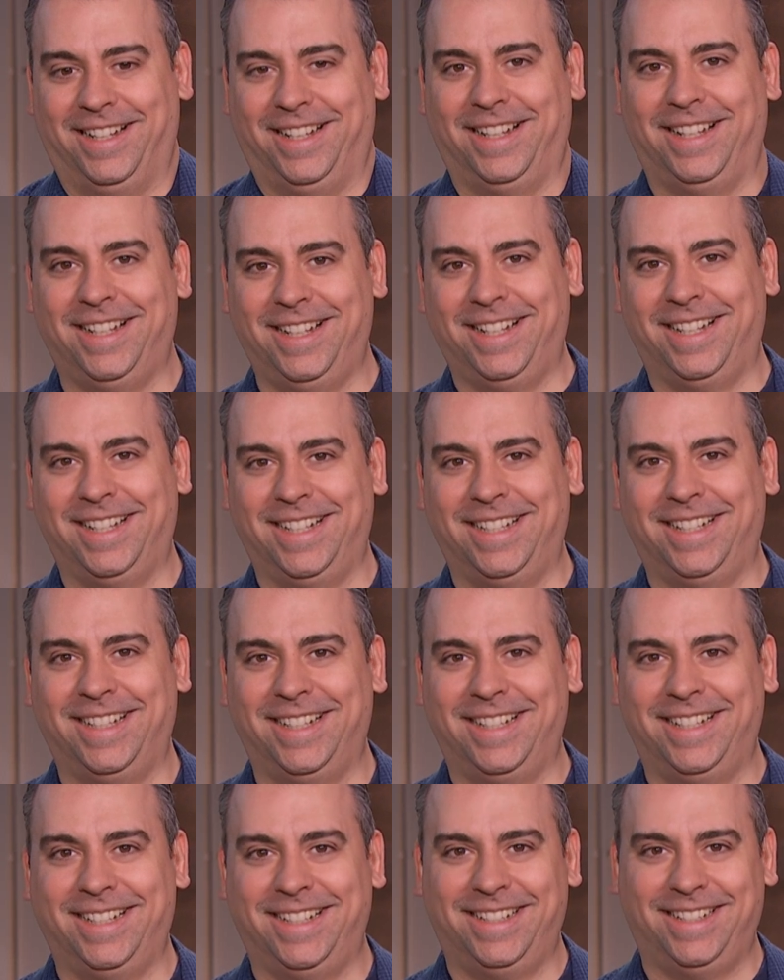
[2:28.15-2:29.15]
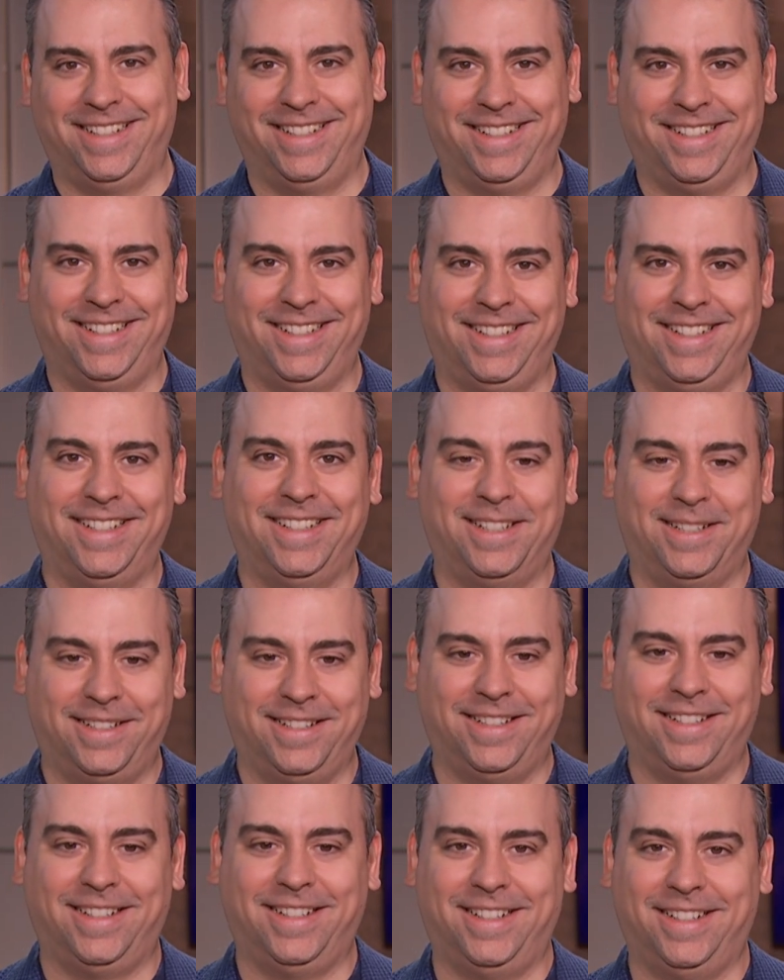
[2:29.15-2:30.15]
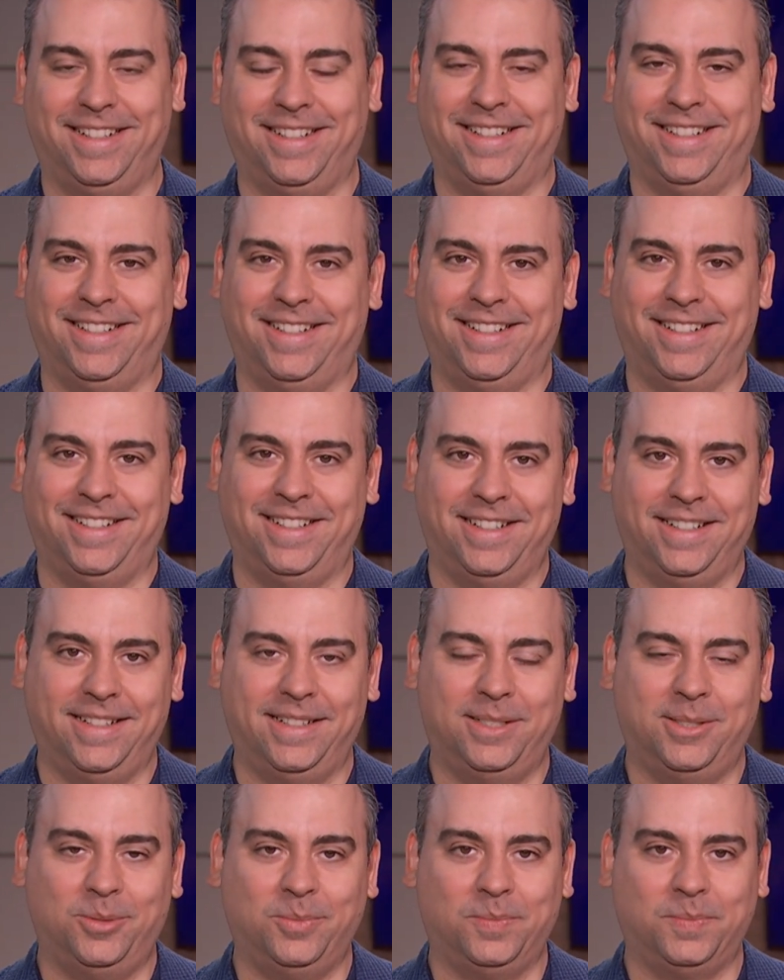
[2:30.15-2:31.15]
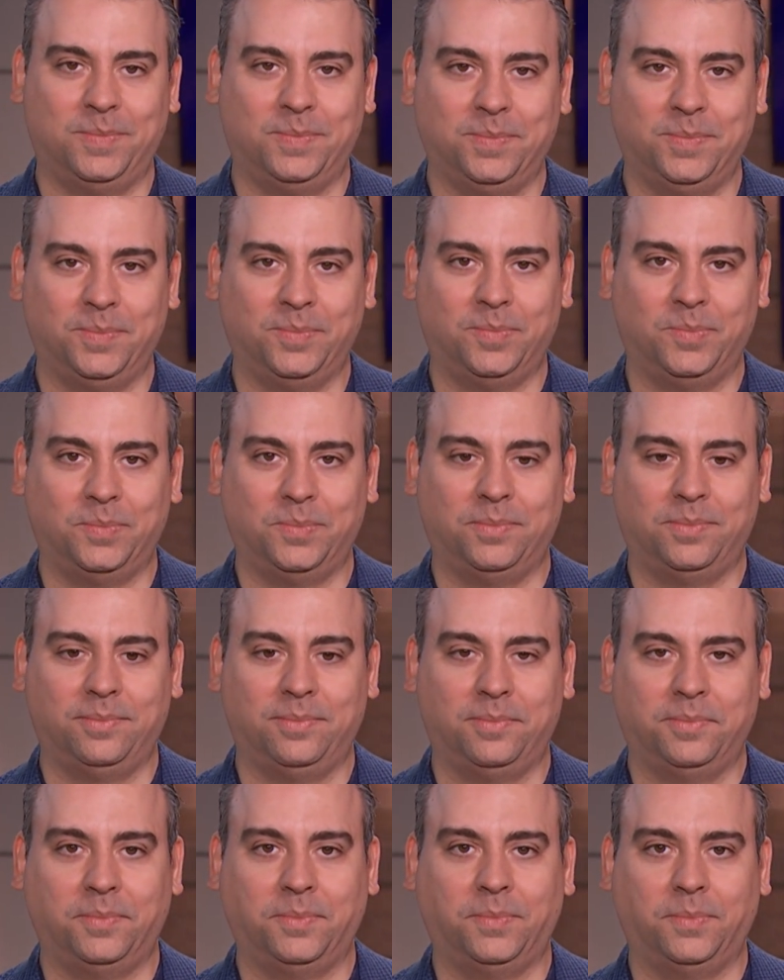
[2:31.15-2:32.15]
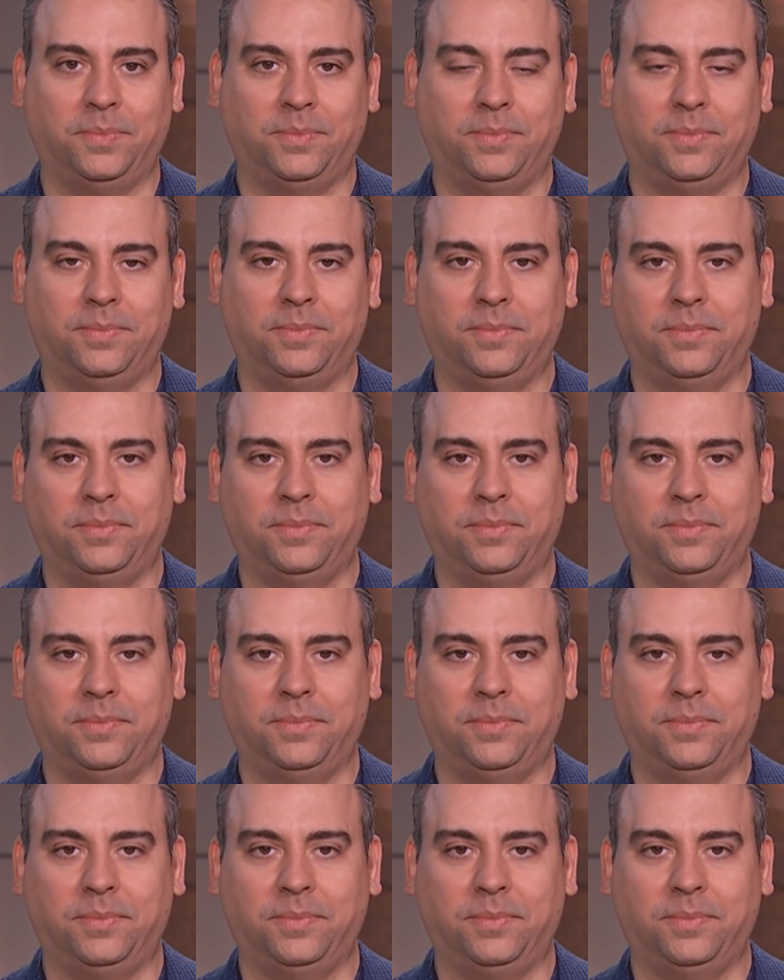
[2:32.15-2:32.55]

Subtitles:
[no speech]